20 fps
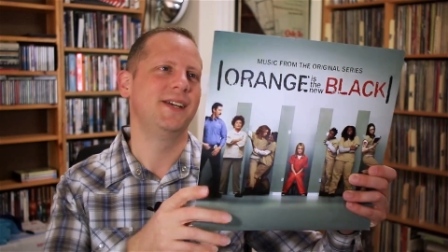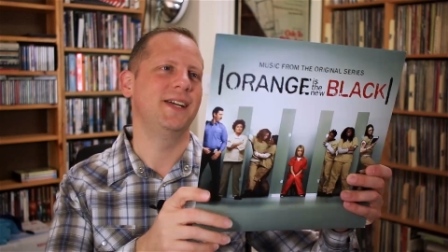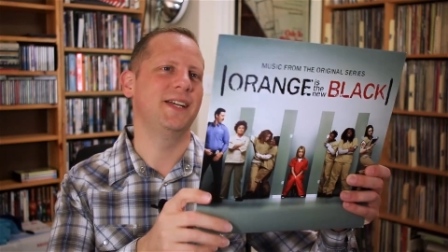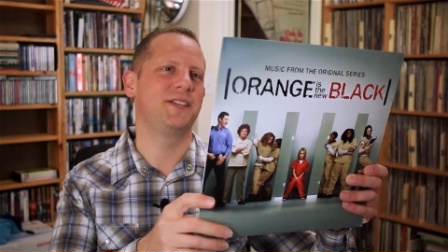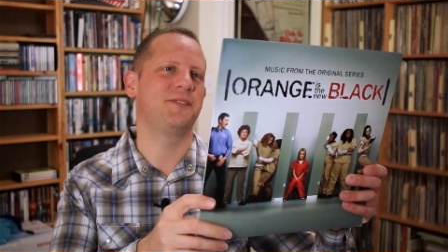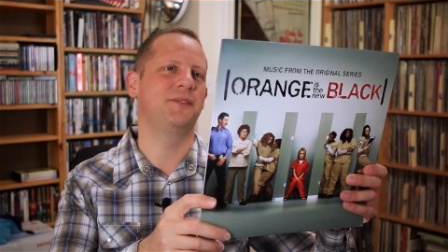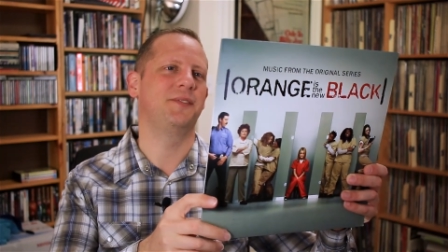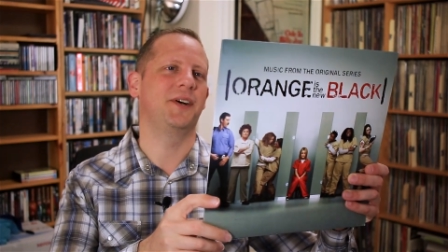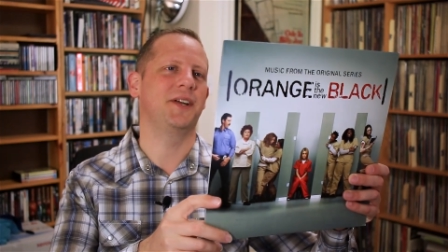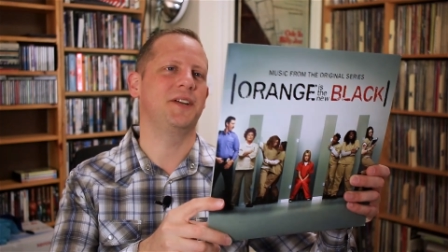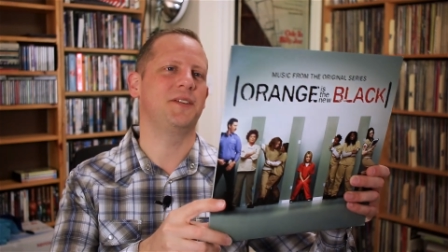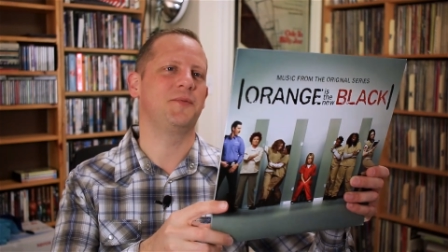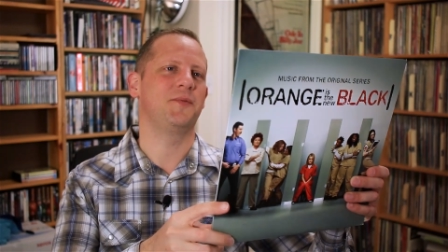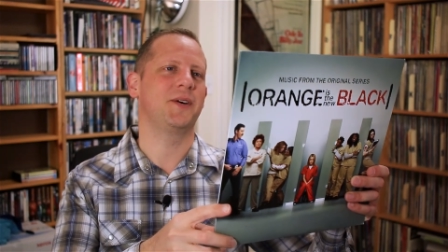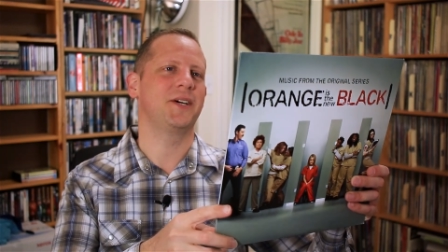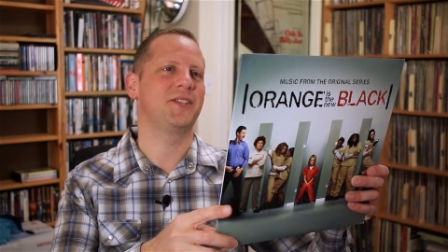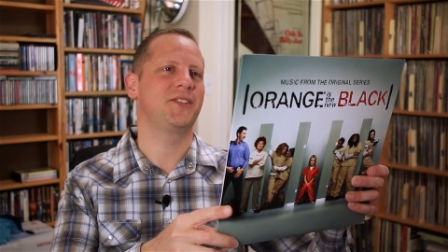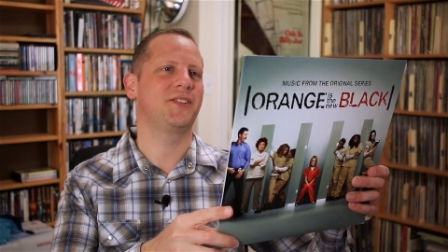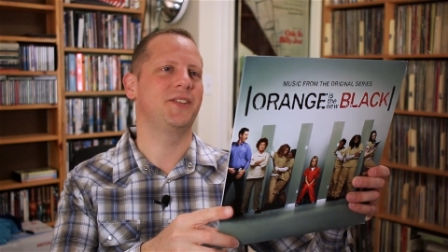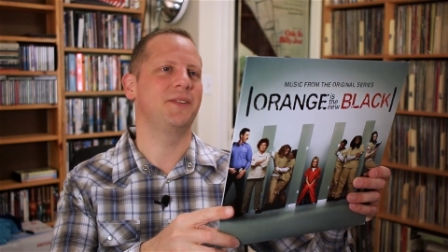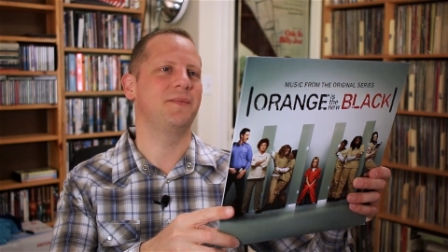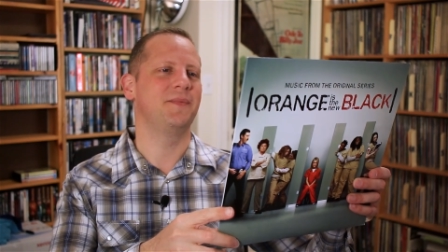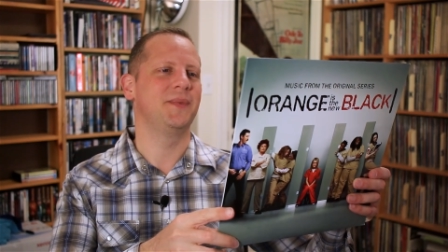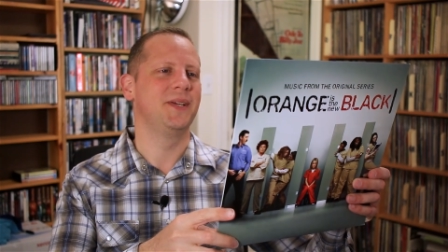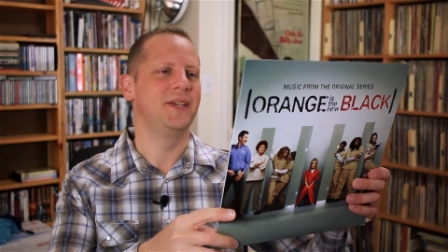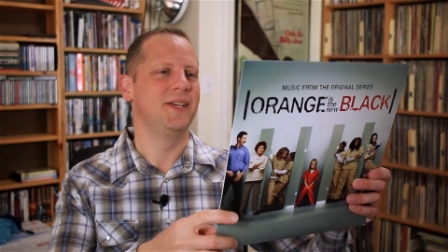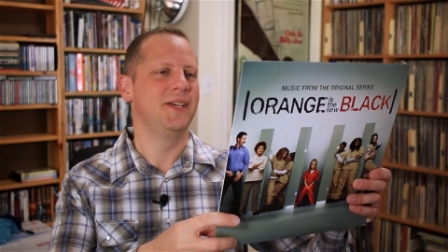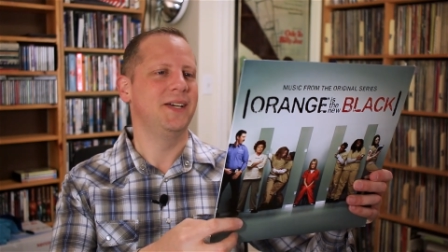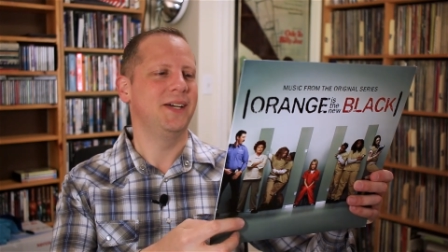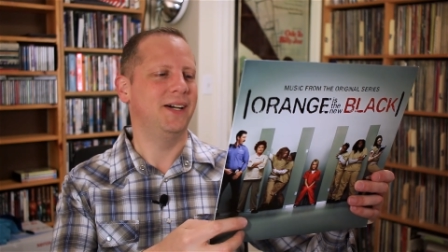it's fun to watch them
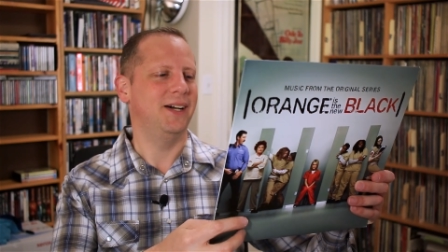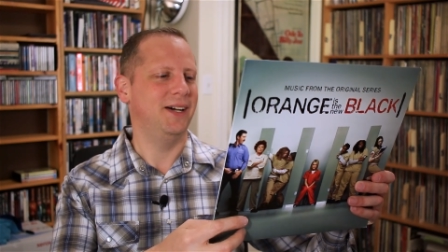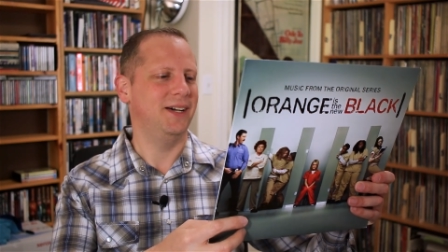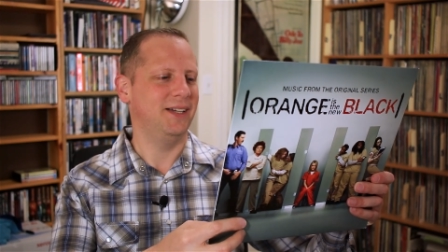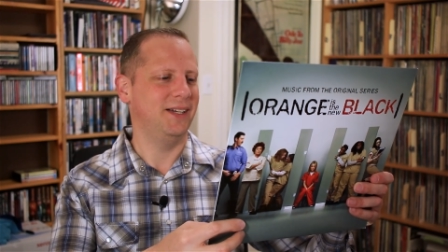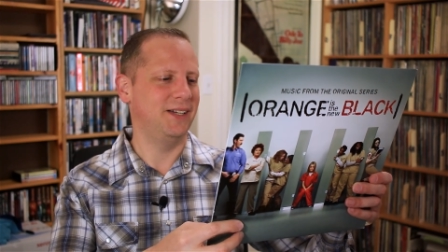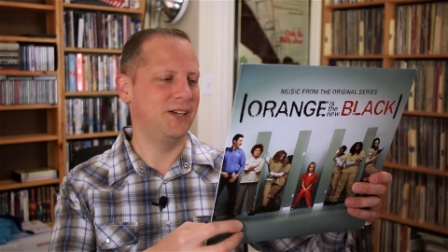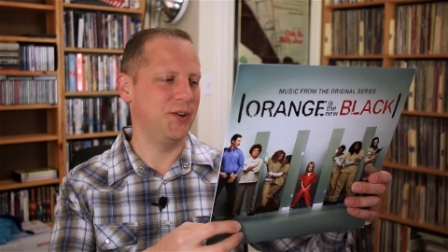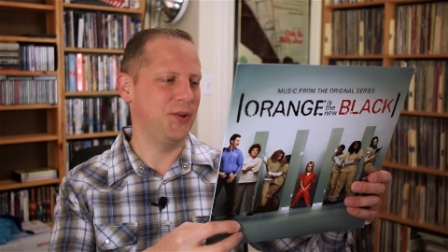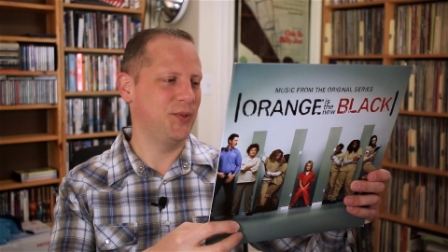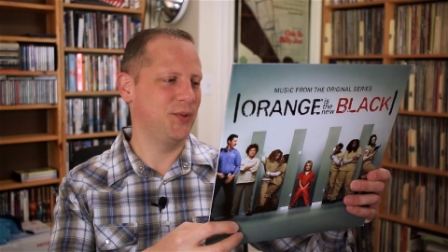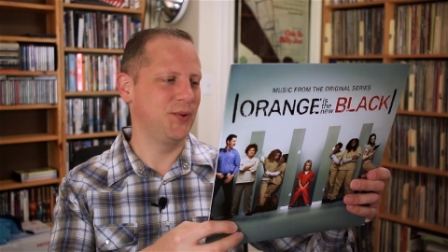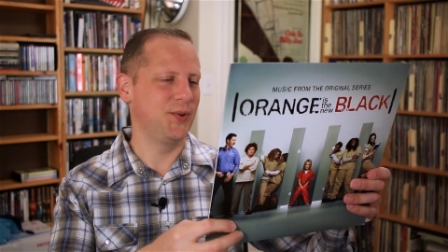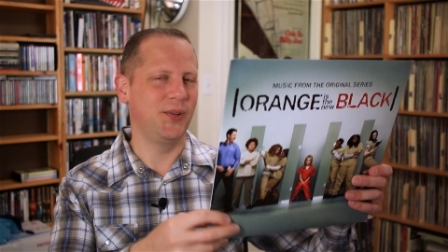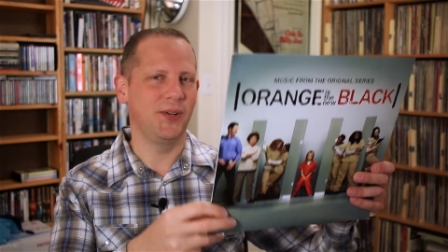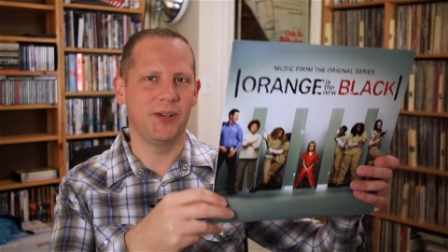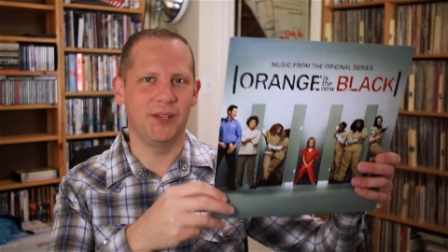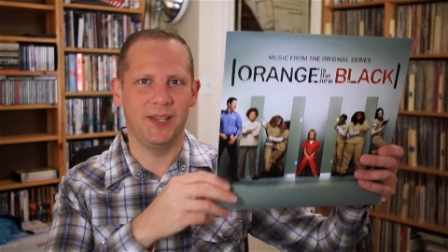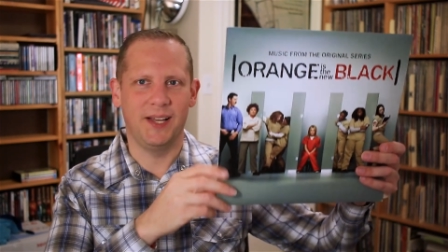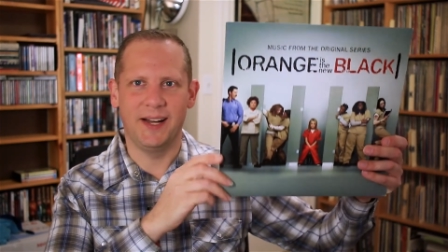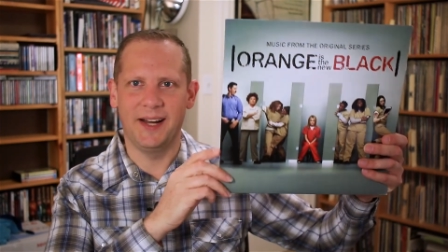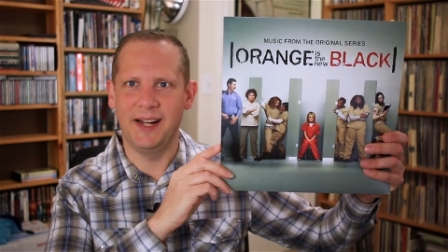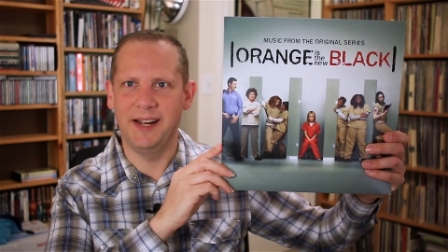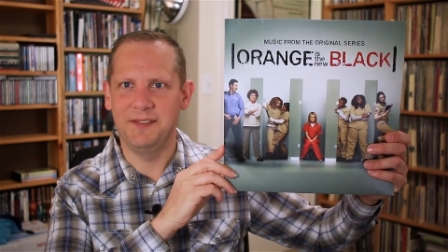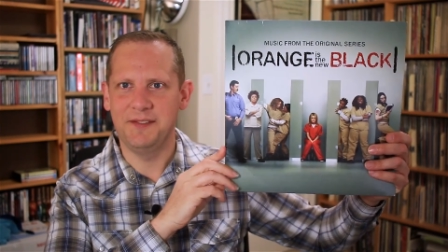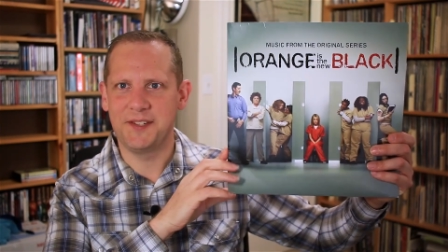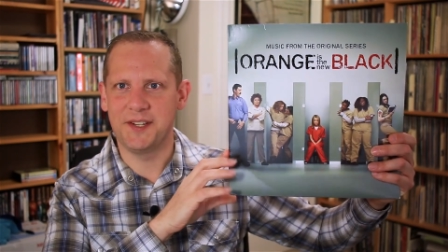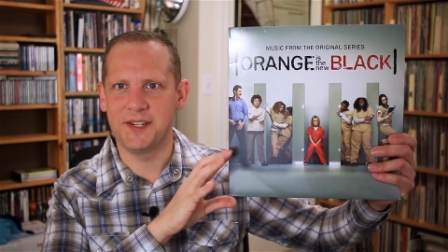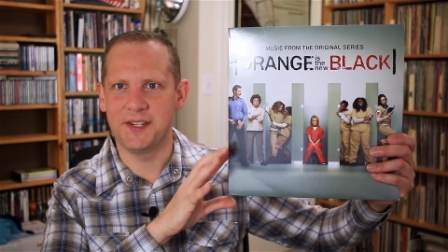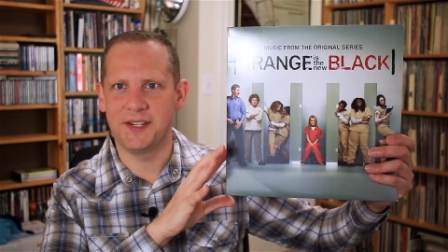uh, go through their
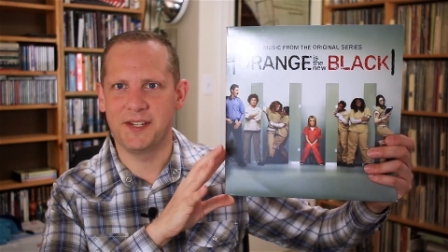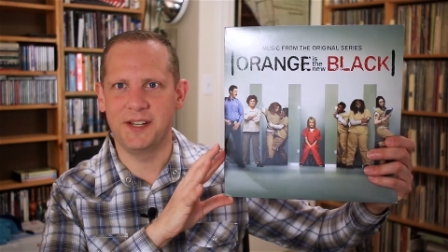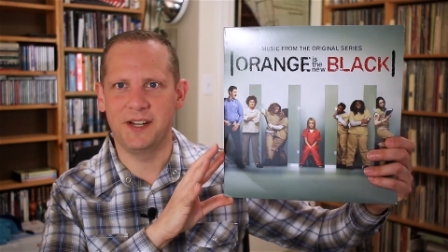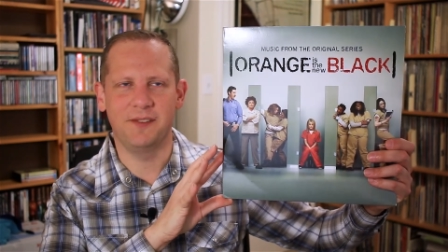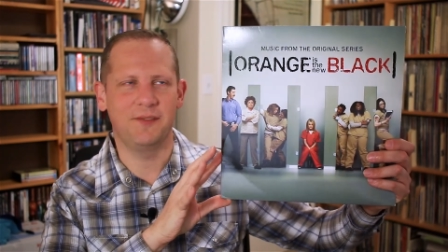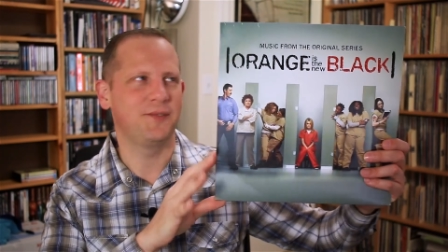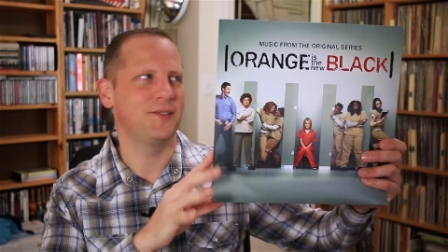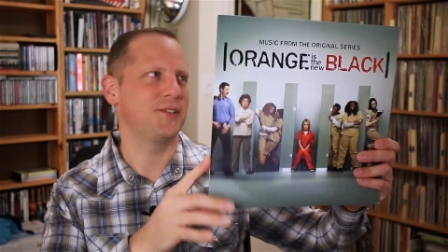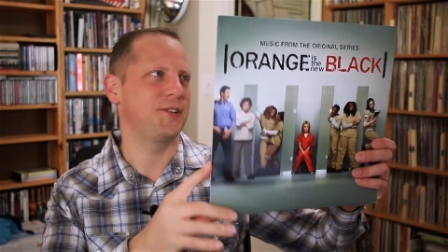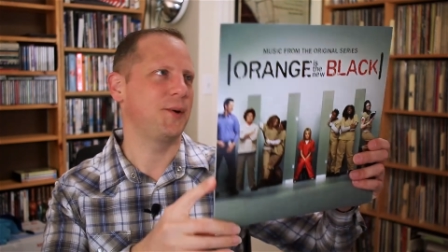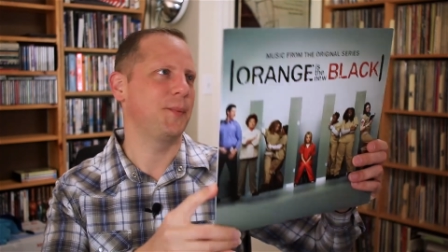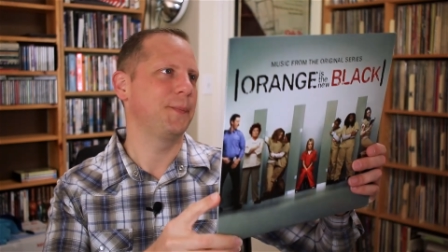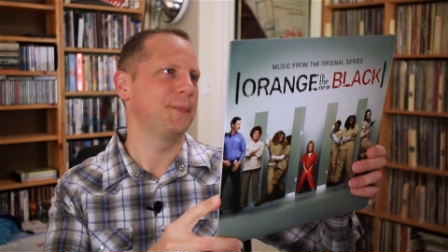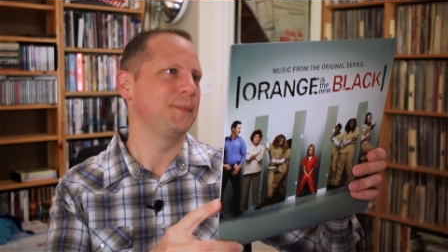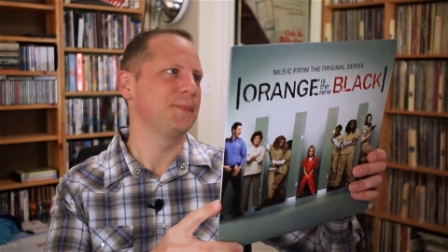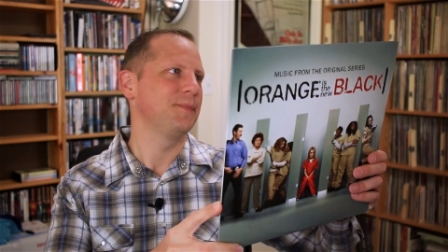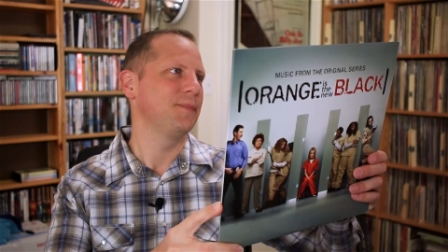lives and stuff. So.